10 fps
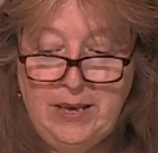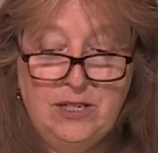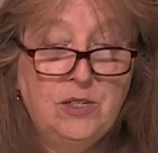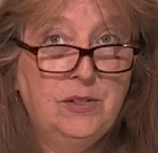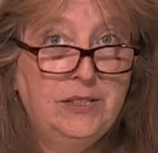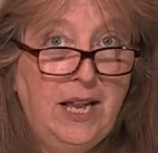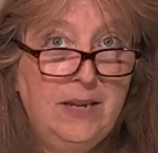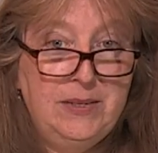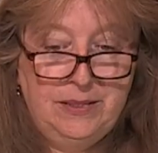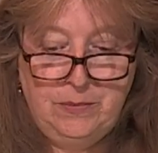magical
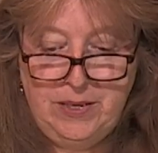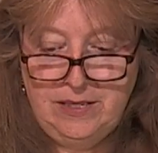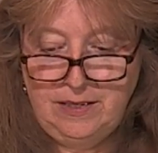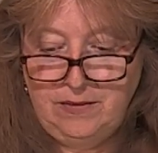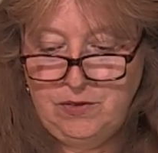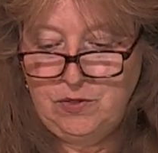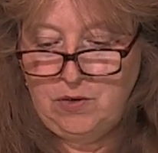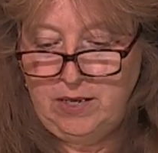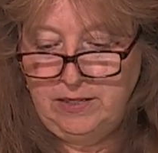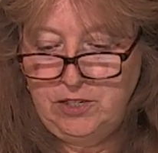timing, the basic of
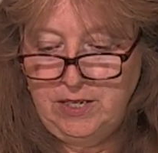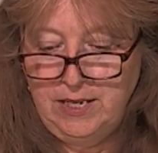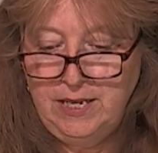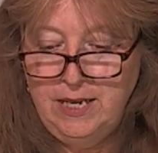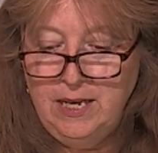astrology.